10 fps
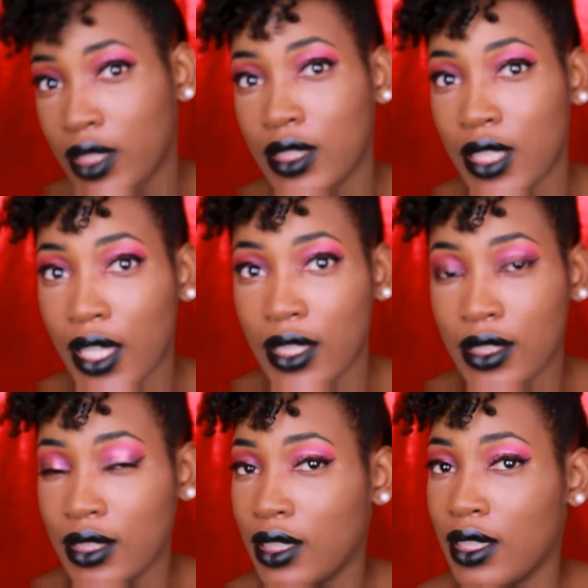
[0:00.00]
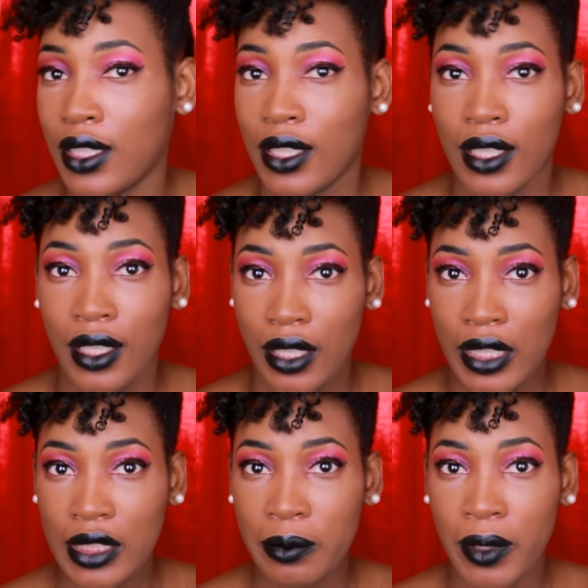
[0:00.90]
much intact.
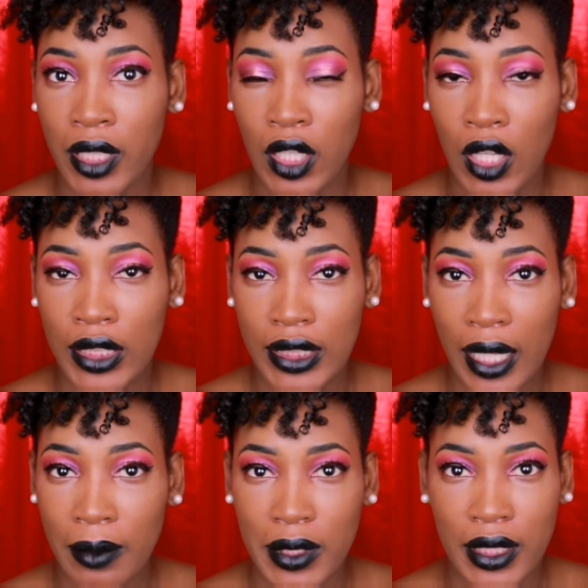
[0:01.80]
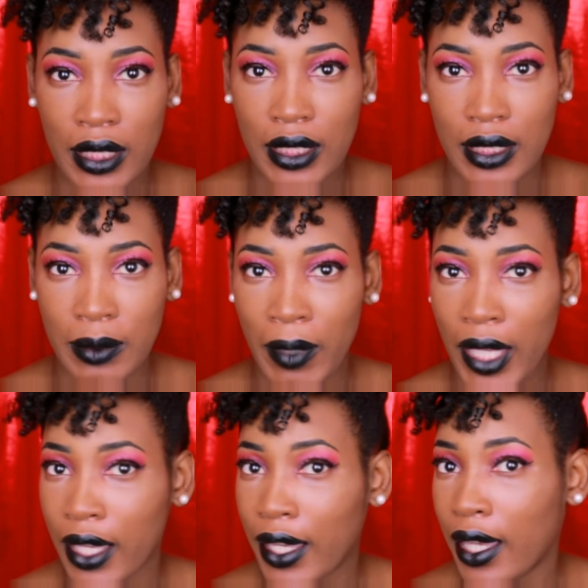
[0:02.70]
It's been a long time since my
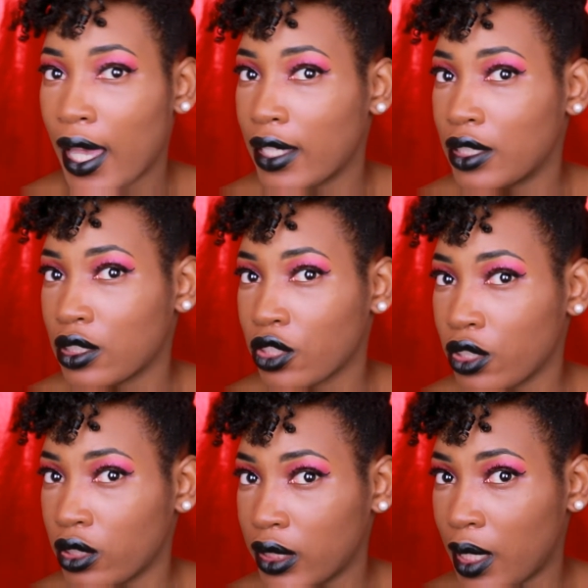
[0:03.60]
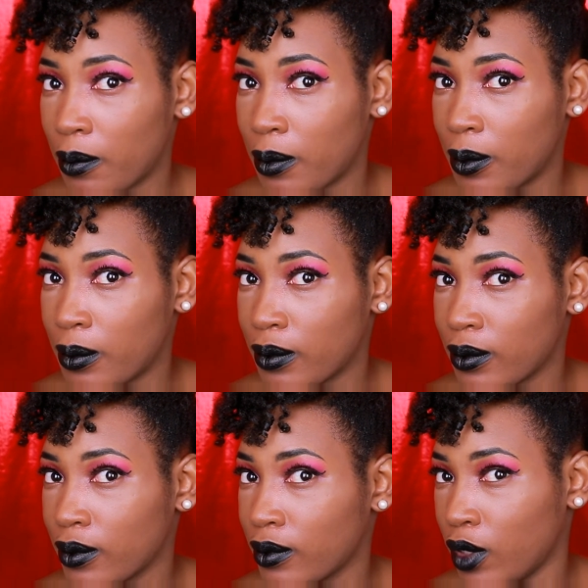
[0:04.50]
hair has curled up
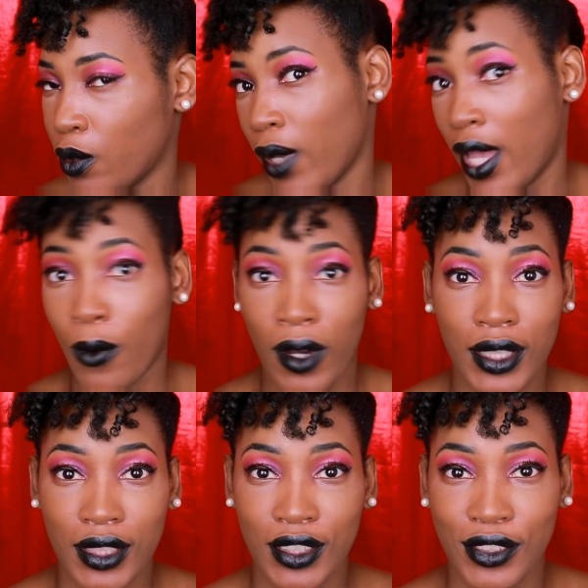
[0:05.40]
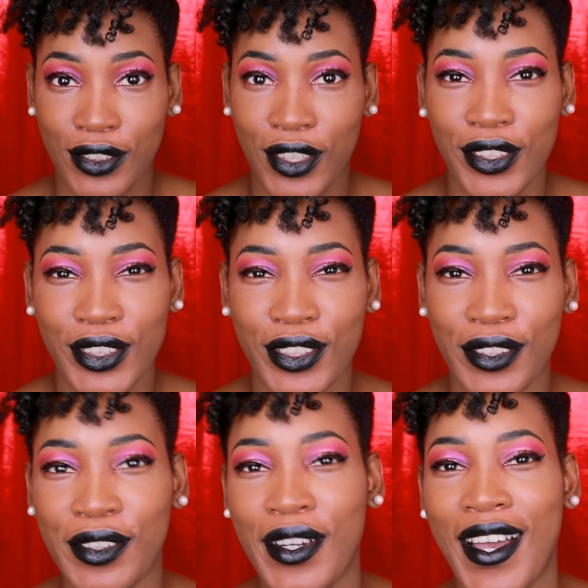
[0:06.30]
the way I want it to.
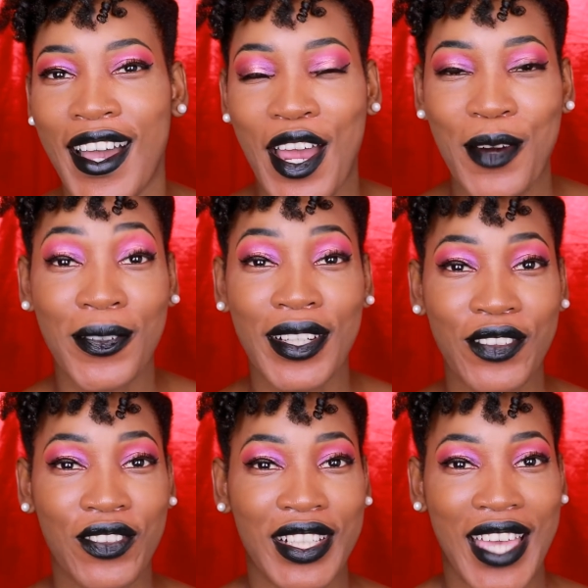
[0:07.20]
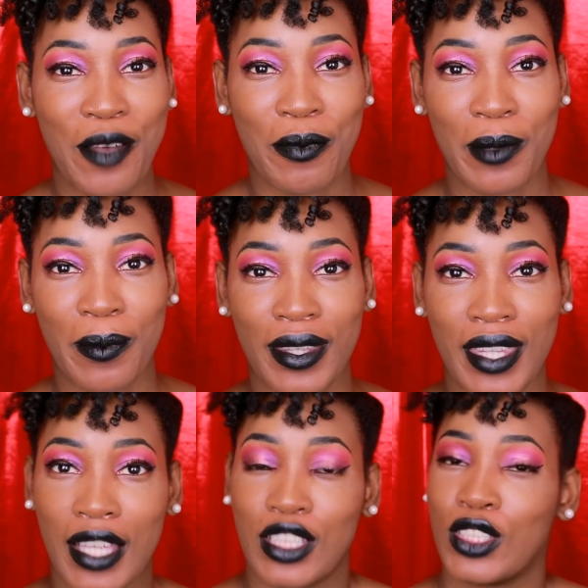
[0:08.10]
So I'm really happy about
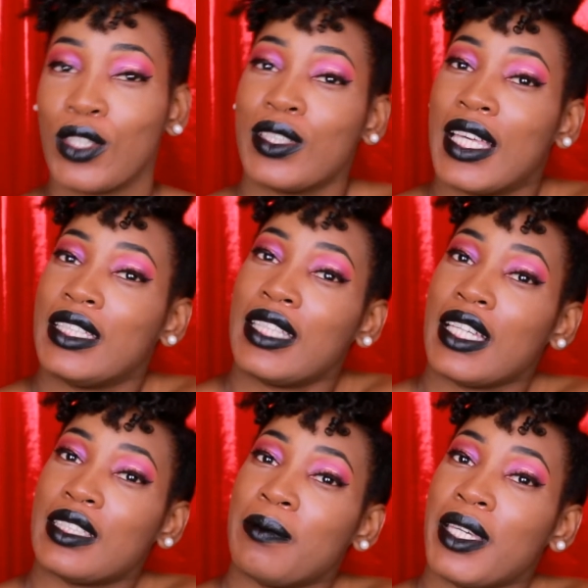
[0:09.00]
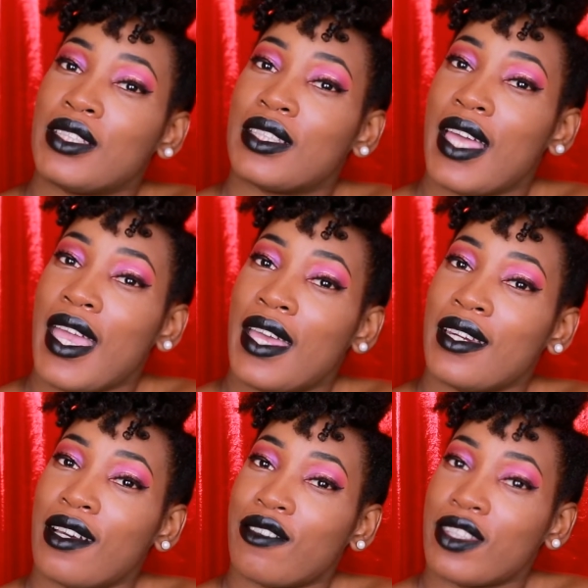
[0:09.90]
that. So that takes me to the
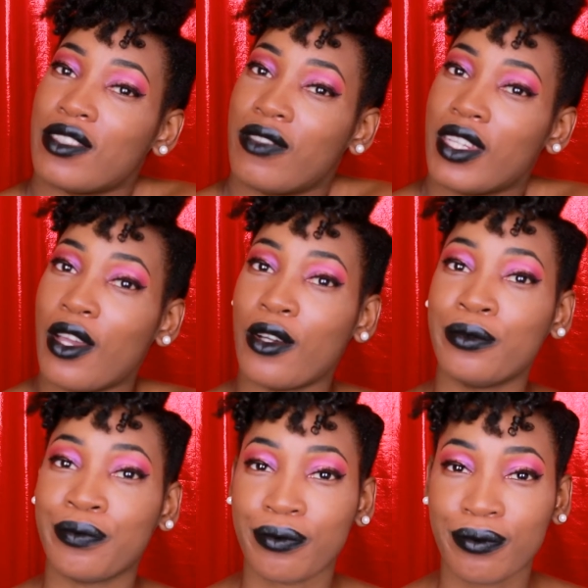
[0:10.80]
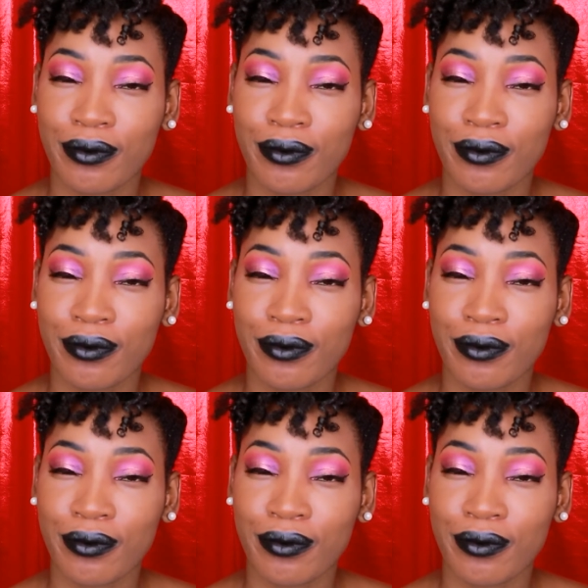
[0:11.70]
end of this video,